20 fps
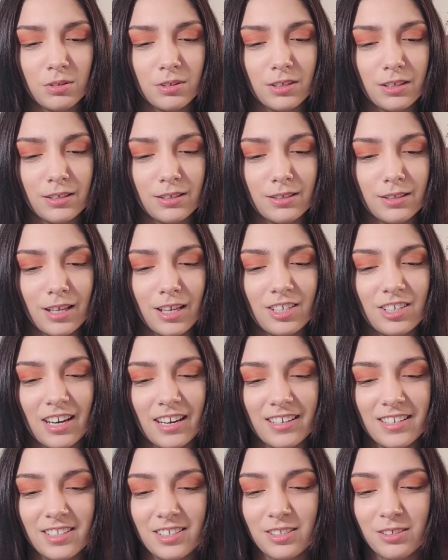Ew.
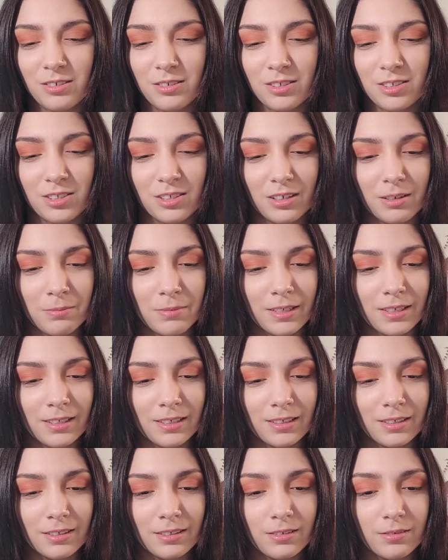That jacket's so
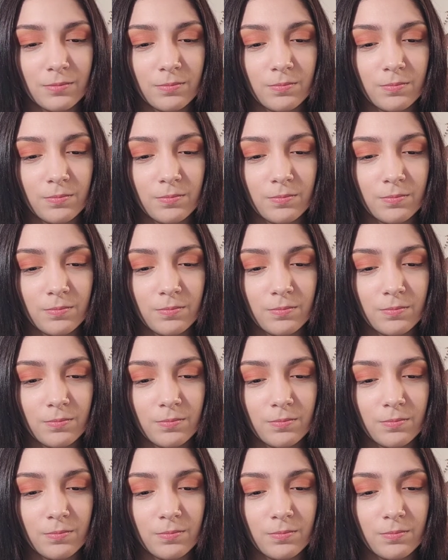disturbing.